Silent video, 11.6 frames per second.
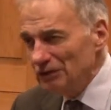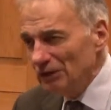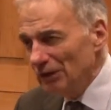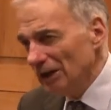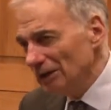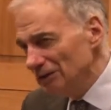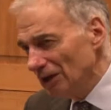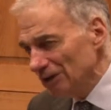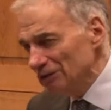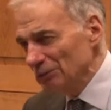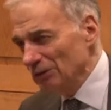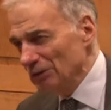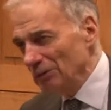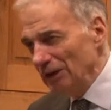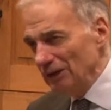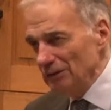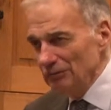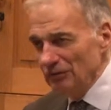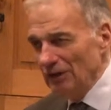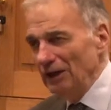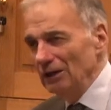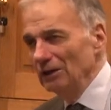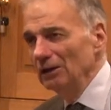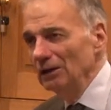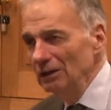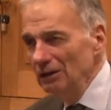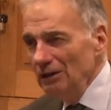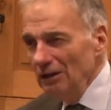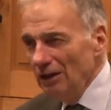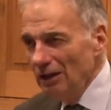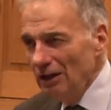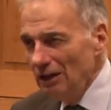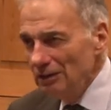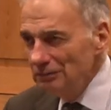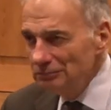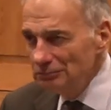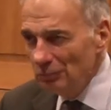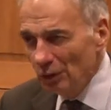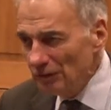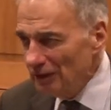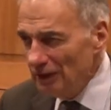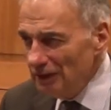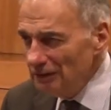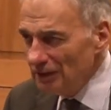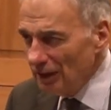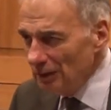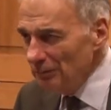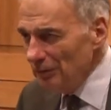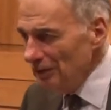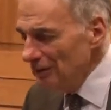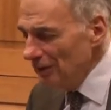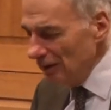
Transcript: They're out of touch with the rank and file uh, more than any time in, the,